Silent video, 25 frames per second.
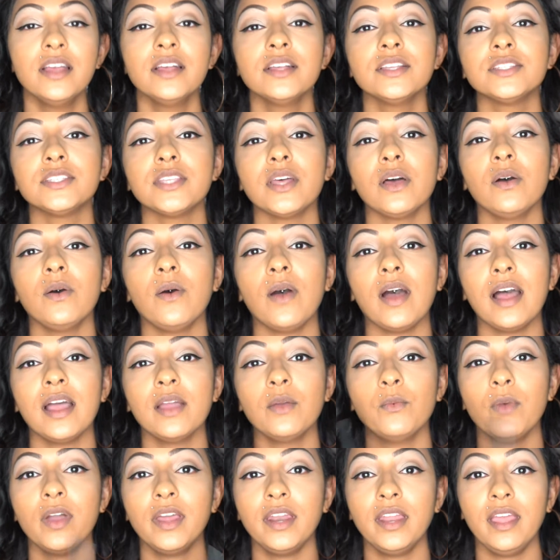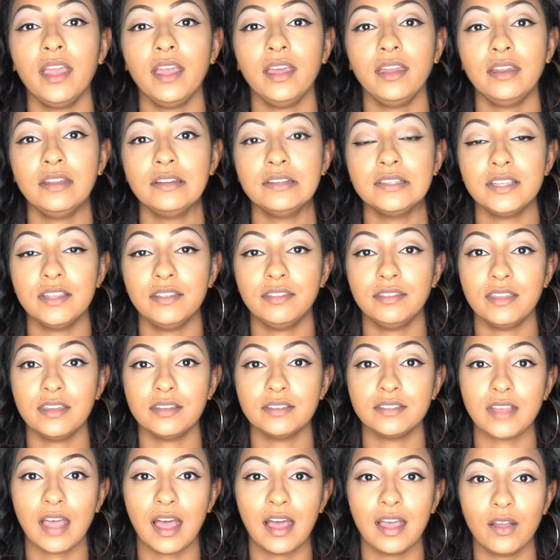So I went ahead and did
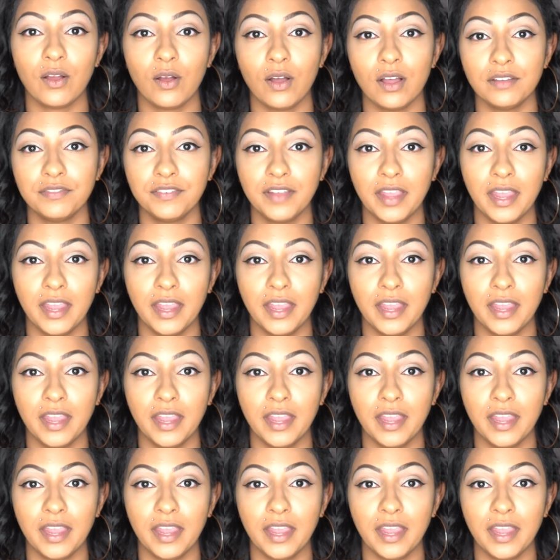this eye off